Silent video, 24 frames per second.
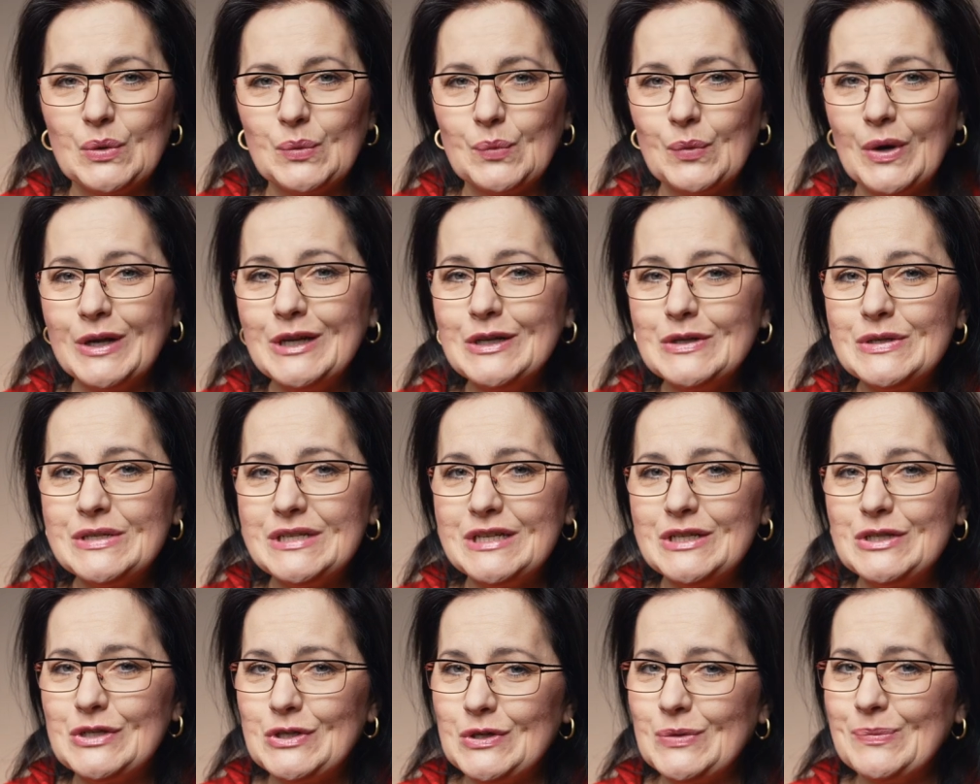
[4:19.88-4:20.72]
When you
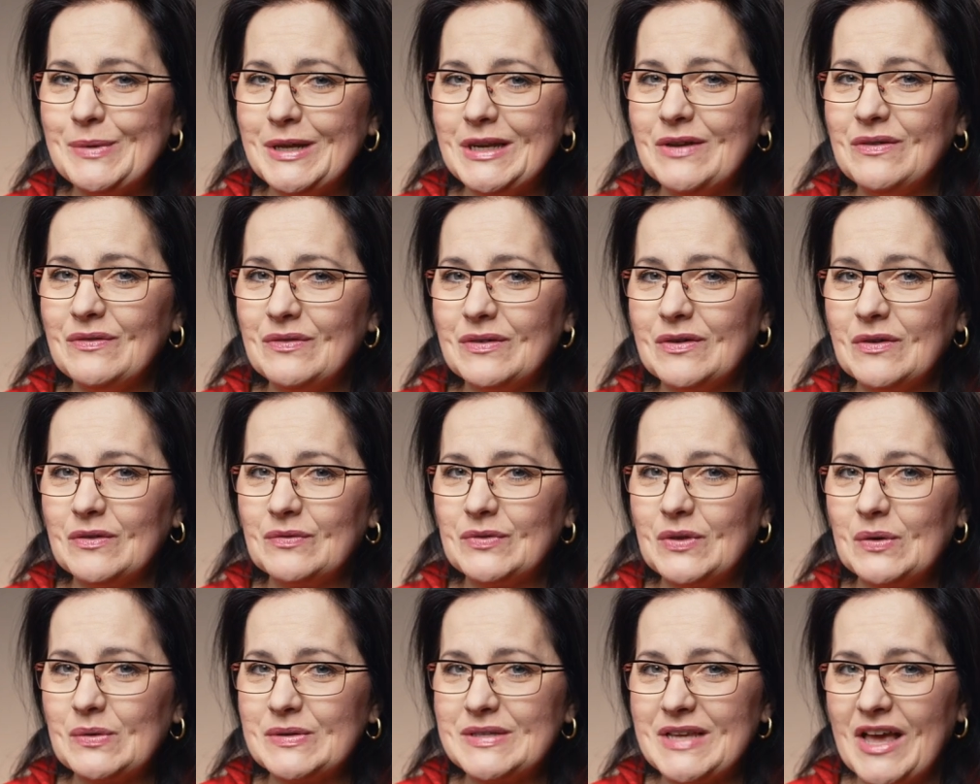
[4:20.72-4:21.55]
see too many
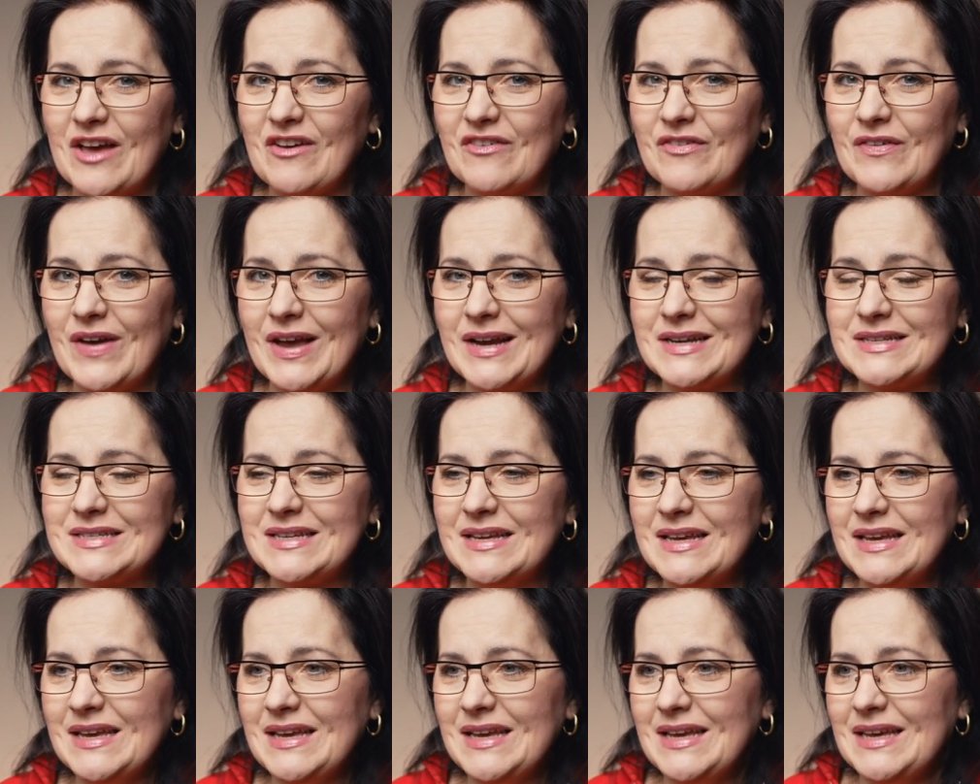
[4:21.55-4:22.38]
of those effects,
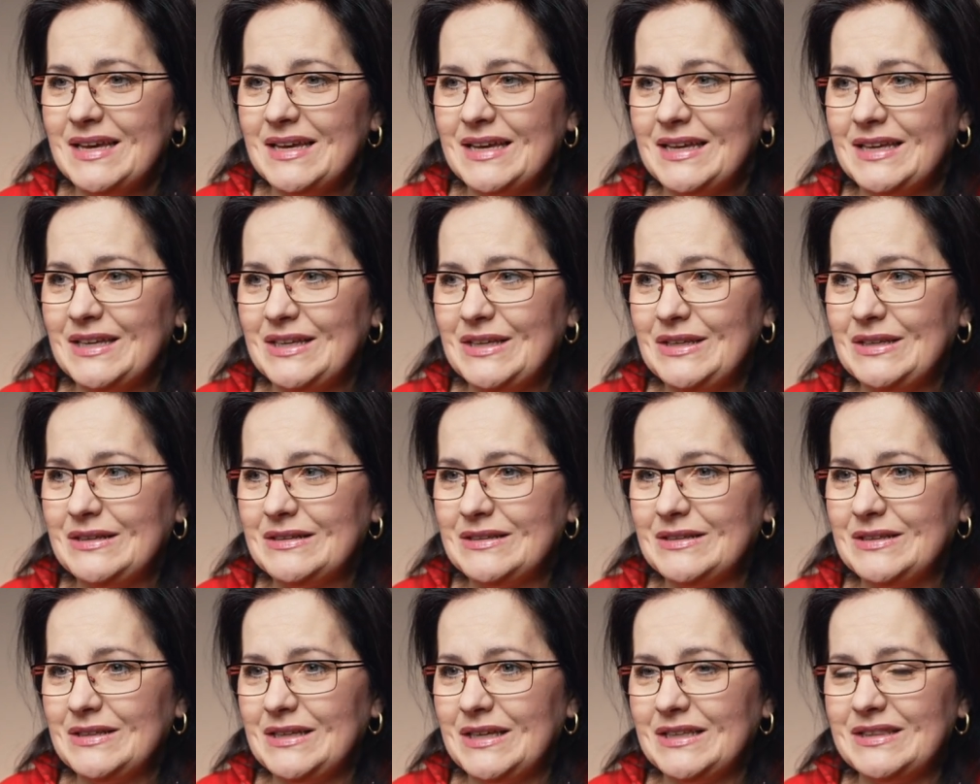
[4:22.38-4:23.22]

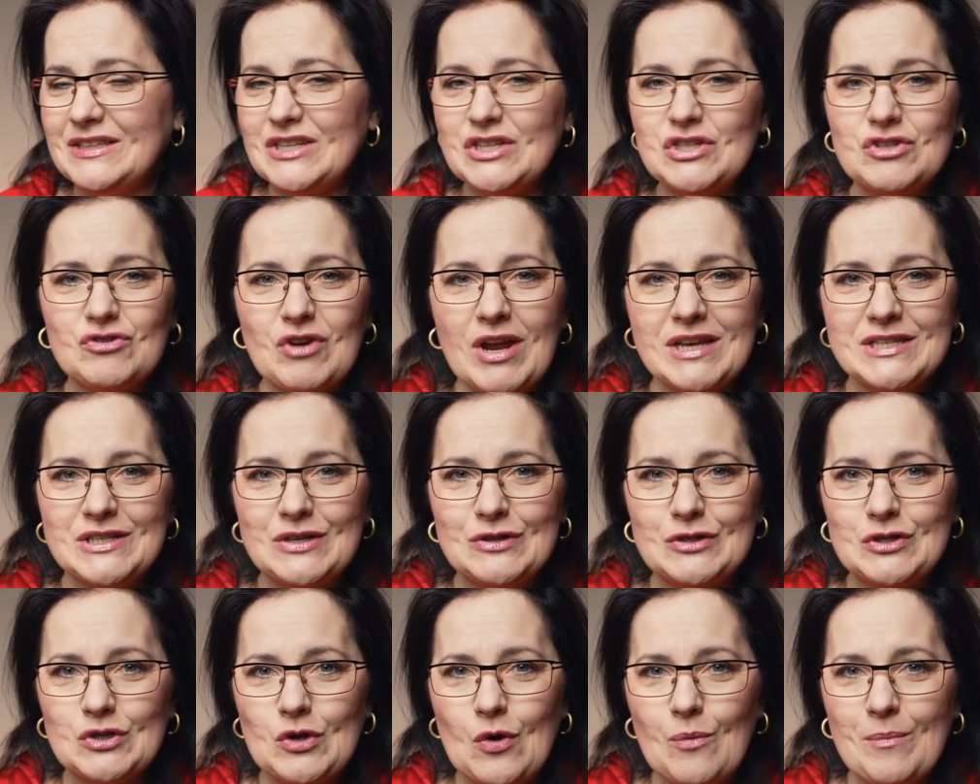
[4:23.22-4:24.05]
it distracts
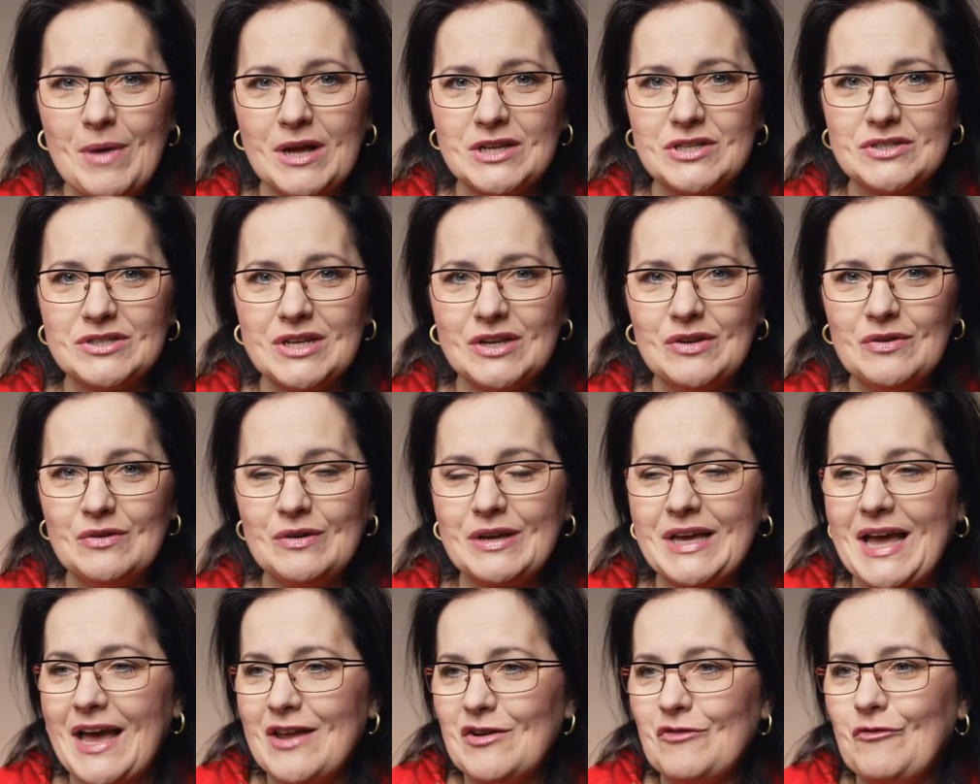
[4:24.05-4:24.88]
you so much that you
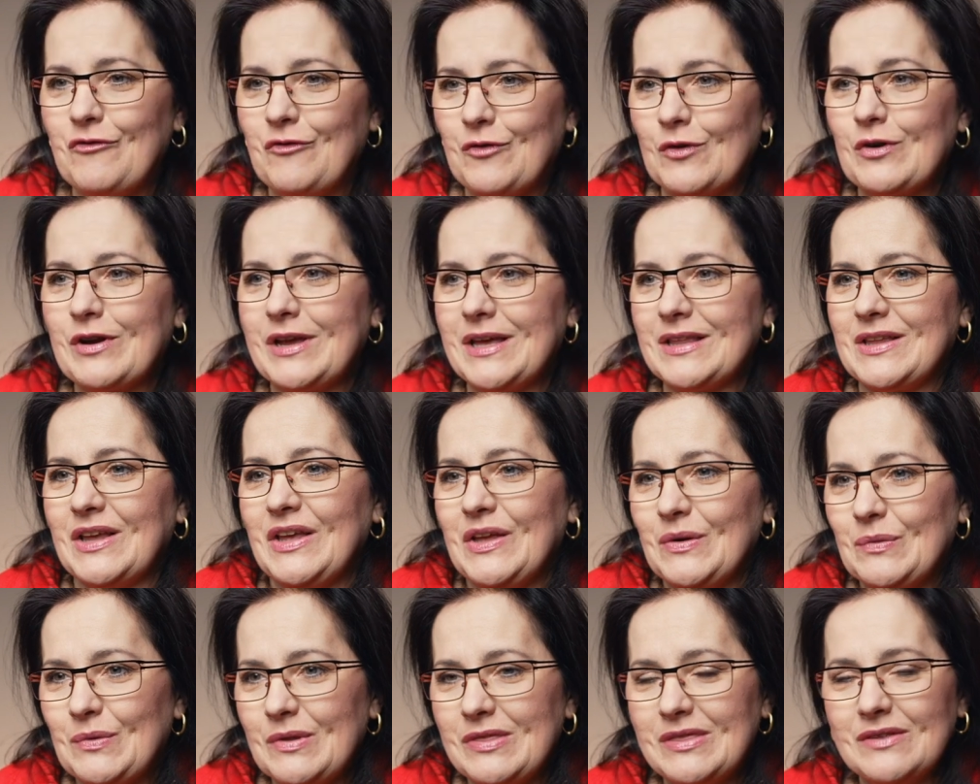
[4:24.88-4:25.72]
kind of forget
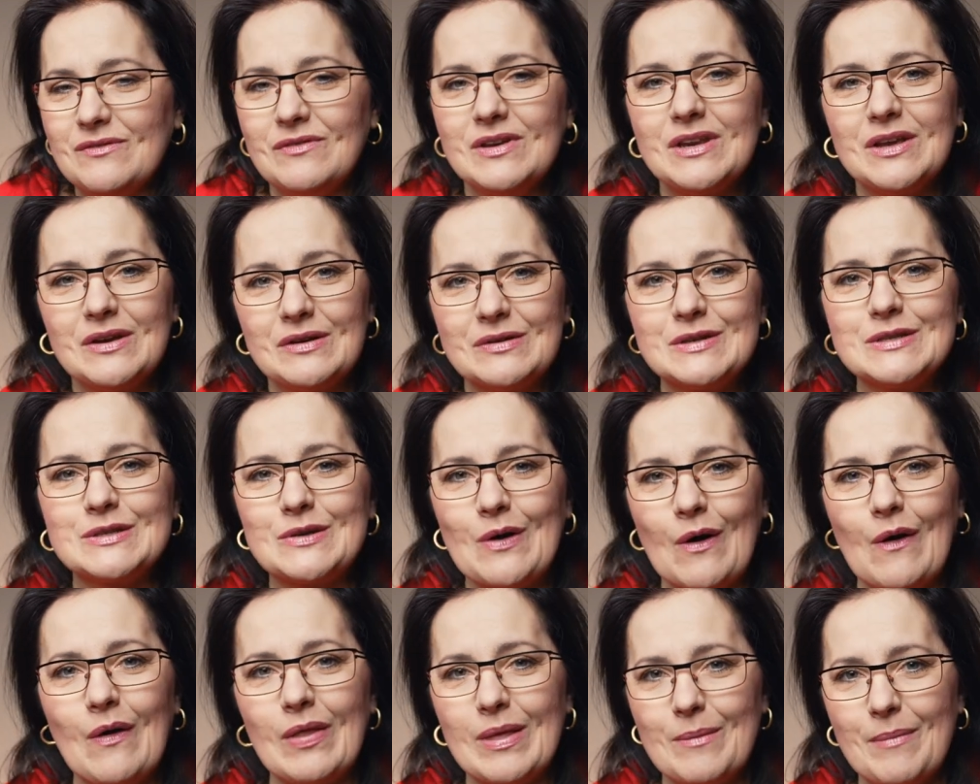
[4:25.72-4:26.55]
what the video is
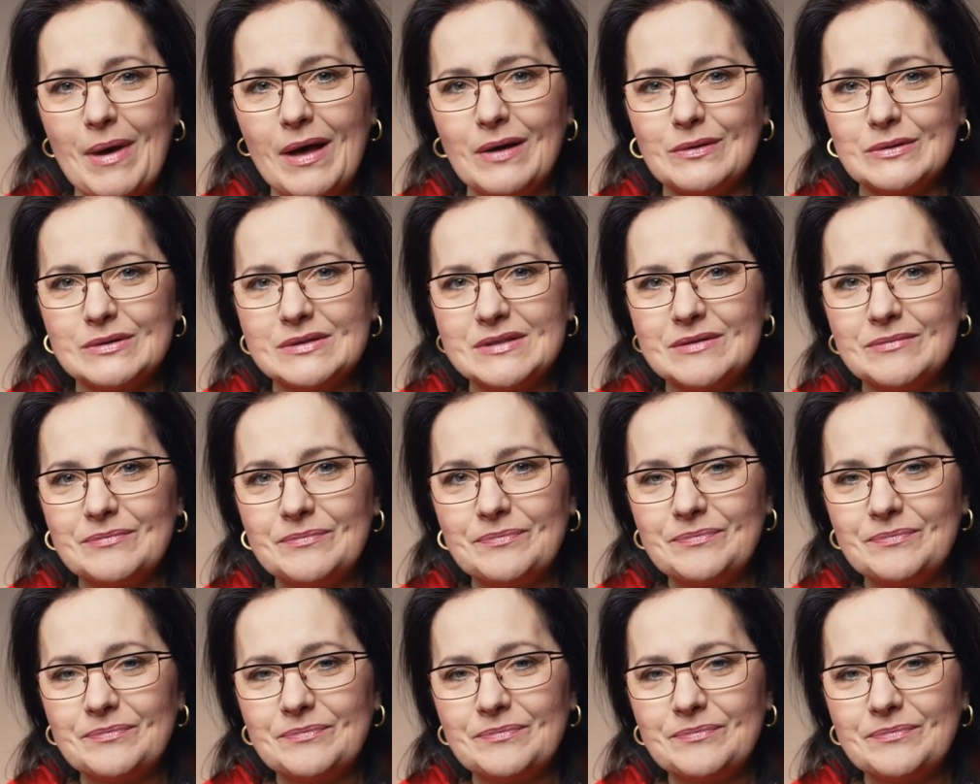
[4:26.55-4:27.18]
all about.